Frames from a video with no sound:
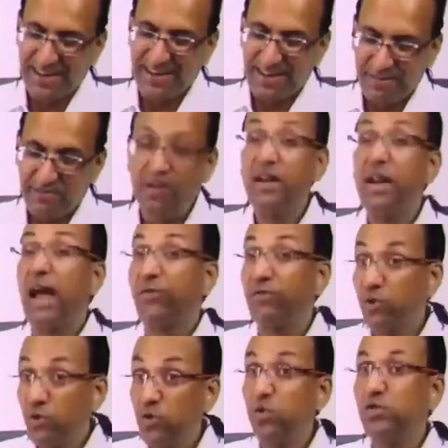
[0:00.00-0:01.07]
We'll have
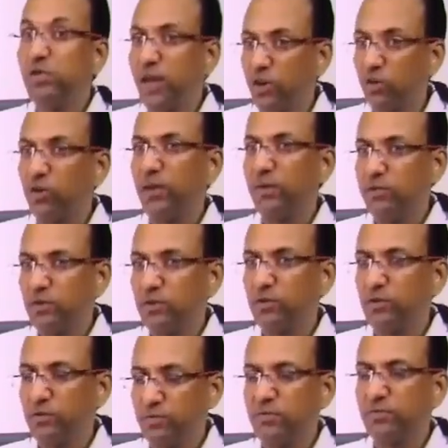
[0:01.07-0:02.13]
to use the antonyms, you
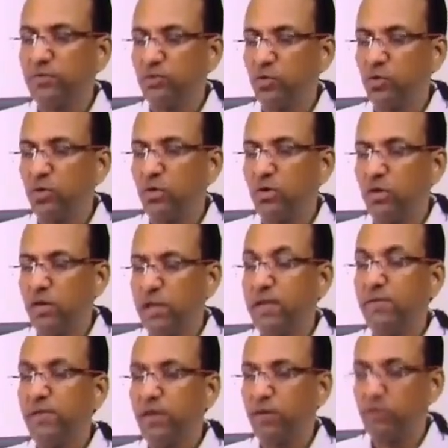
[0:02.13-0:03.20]
know, to deal
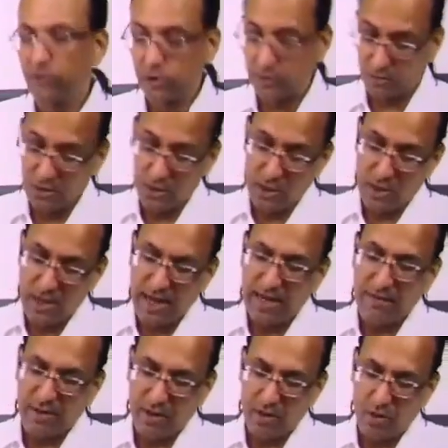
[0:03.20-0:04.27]
with the question.
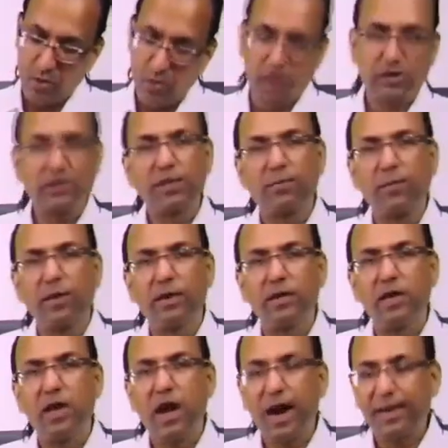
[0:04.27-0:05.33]
Anyway, what is the other point?
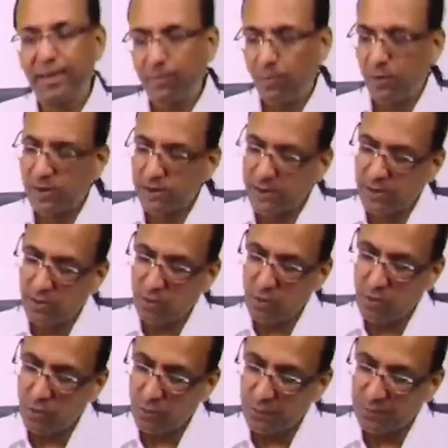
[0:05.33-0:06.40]
Other point I
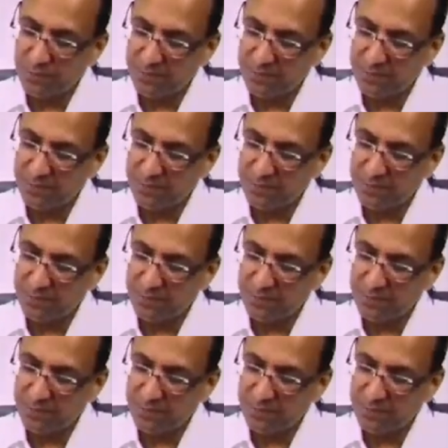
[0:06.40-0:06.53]
told you.